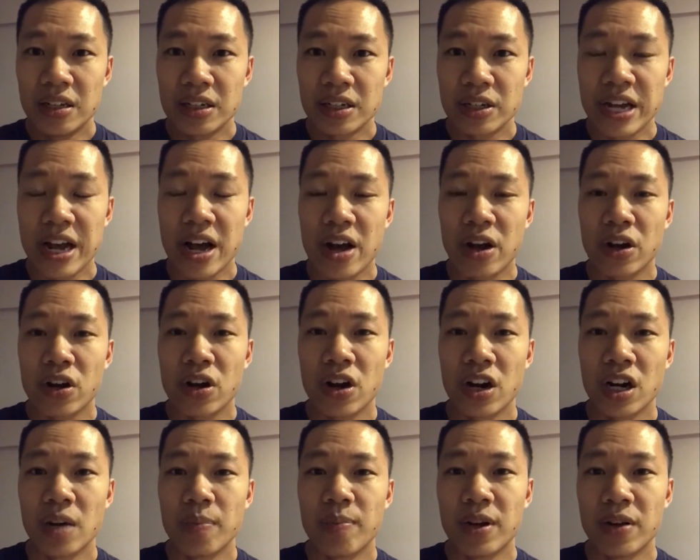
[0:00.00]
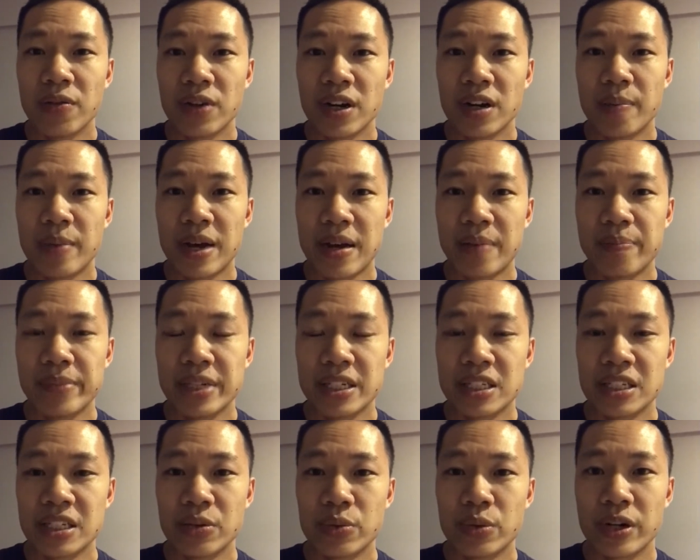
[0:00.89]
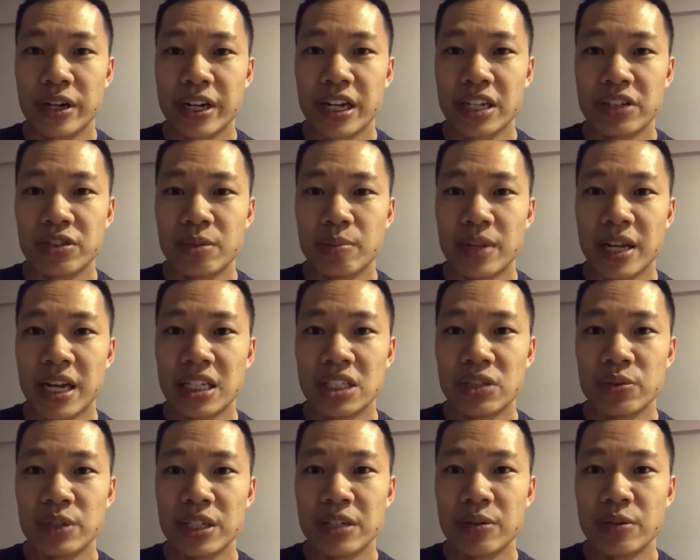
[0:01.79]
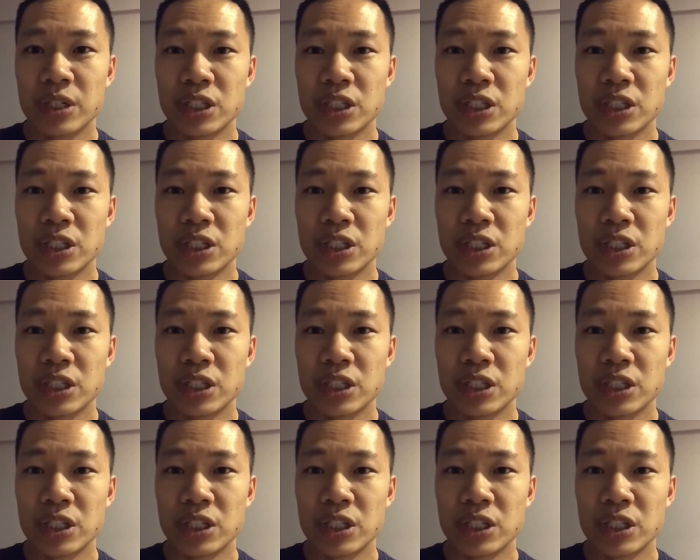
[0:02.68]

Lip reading: caught up on one of my missed workouts from last week,